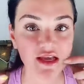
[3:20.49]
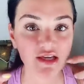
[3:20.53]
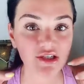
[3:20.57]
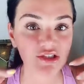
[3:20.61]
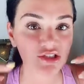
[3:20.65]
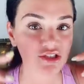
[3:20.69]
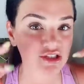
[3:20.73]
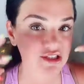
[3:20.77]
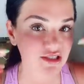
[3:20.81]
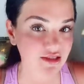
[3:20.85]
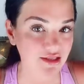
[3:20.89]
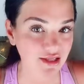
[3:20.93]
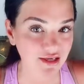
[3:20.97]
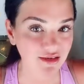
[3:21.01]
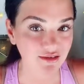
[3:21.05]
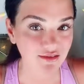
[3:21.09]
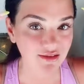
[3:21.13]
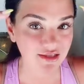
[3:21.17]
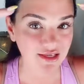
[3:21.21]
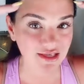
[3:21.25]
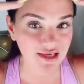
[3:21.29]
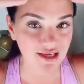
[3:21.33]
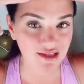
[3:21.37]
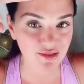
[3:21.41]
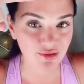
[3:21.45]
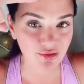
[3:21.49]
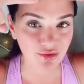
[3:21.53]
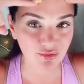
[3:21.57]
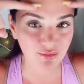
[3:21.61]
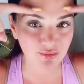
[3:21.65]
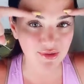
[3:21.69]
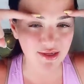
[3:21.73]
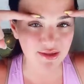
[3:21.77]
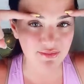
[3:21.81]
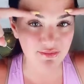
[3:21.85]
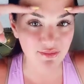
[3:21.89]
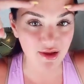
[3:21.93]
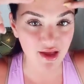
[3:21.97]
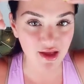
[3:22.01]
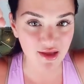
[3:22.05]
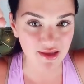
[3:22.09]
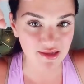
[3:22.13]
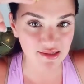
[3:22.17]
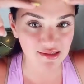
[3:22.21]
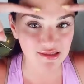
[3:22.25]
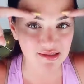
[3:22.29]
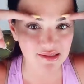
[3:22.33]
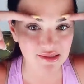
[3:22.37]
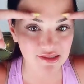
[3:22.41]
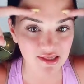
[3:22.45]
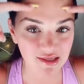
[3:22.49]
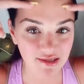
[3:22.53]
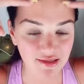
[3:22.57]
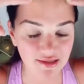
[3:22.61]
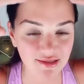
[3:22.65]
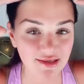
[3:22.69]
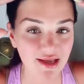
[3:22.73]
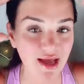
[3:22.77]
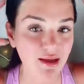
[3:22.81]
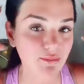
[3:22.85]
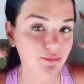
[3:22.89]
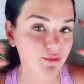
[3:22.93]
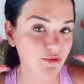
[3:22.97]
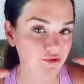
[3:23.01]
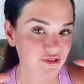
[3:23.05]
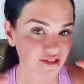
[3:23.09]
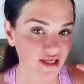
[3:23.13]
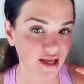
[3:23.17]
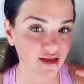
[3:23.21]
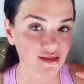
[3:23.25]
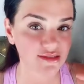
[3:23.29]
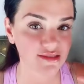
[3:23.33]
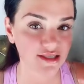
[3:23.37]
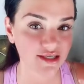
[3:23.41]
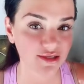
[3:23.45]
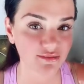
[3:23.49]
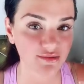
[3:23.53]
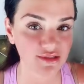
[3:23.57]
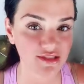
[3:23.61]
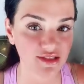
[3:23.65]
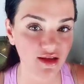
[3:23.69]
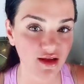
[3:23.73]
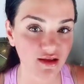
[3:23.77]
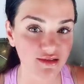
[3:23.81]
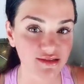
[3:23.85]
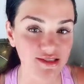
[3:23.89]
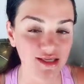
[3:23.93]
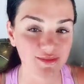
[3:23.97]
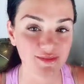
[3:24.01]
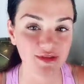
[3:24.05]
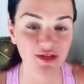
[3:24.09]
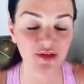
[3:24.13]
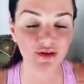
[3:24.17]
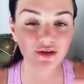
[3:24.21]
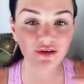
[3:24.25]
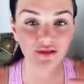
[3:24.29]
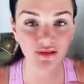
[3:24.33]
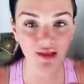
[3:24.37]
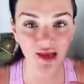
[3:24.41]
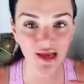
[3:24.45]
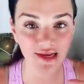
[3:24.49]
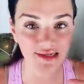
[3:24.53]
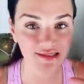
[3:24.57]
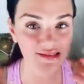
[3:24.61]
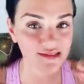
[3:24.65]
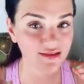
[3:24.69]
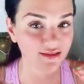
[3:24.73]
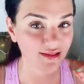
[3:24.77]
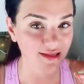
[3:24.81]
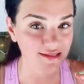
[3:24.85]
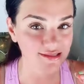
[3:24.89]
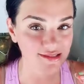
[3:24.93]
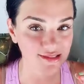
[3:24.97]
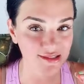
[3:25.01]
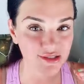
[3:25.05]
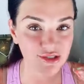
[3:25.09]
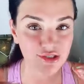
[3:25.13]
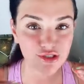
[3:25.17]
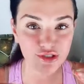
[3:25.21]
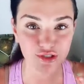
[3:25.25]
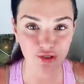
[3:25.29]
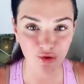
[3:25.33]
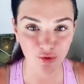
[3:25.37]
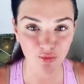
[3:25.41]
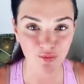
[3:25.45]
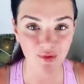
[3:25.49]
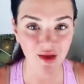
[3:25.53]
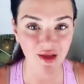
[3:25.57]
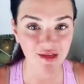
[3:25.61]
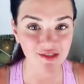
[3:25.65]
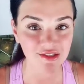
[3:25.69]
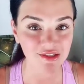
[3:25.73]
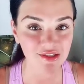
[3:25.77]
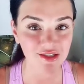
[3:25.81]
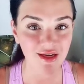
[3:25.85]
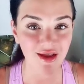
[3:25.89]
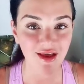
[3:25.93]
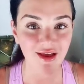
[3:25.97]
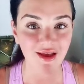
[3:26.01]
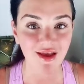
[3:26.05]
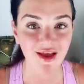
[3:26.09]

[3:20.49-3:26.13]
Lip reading: She literally in 3 months got Botox-like results. I mean, her lines lessened so much.